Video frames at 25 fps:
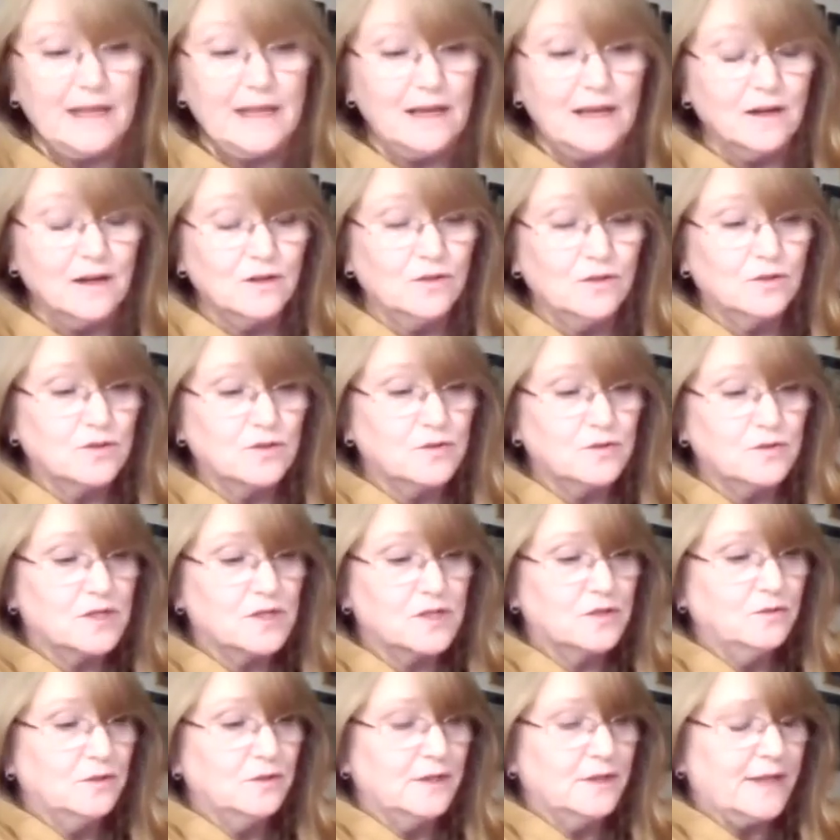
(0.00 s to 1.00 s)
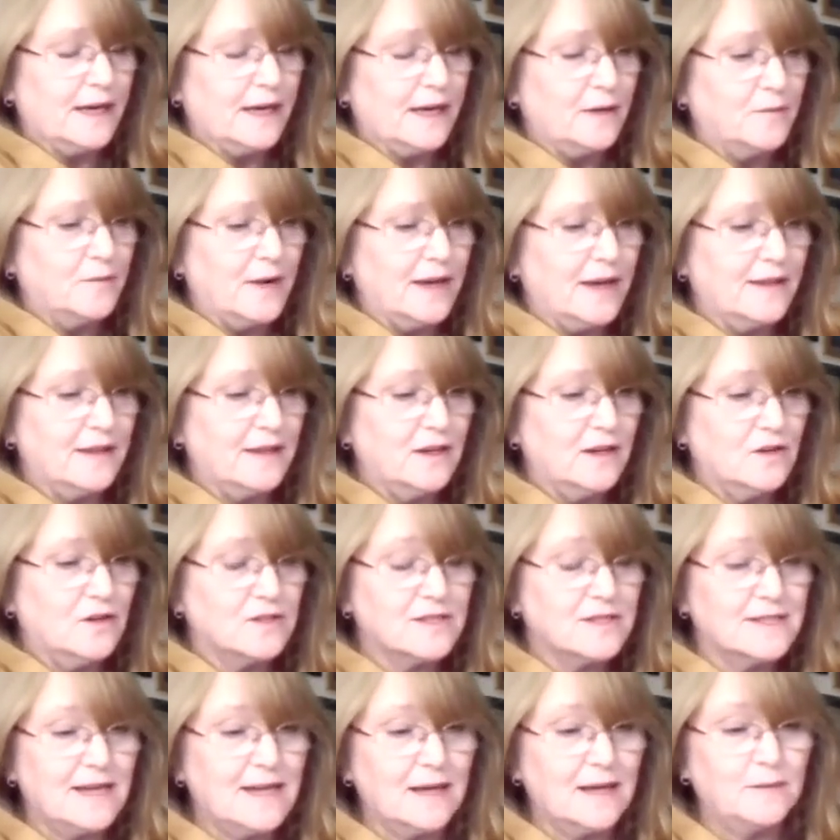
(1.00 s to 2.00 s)
go to a school there where they are
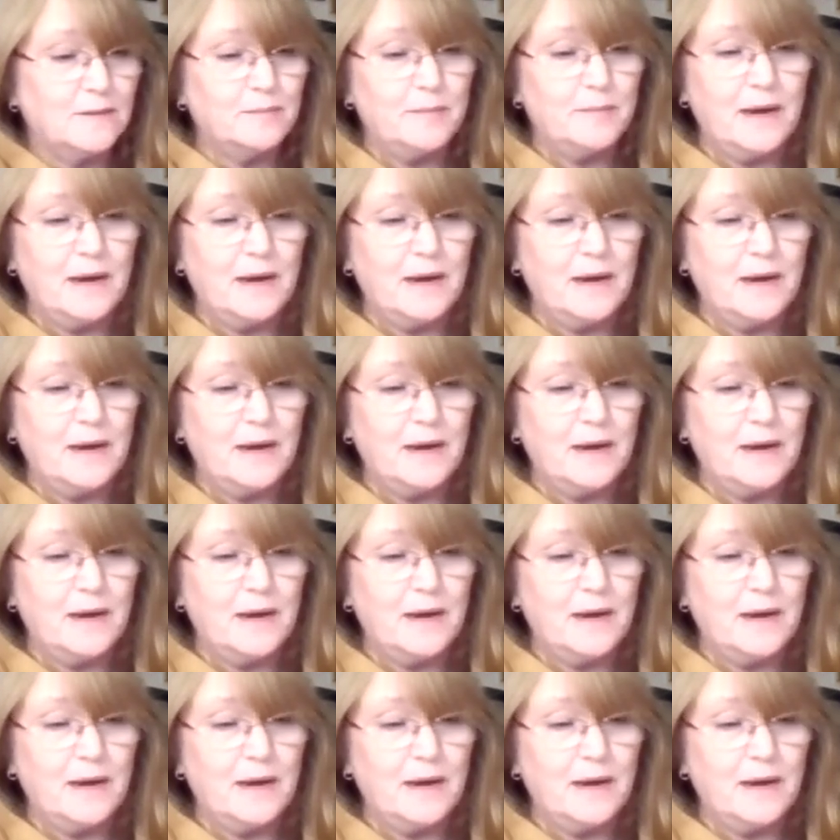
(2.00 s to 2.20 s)
set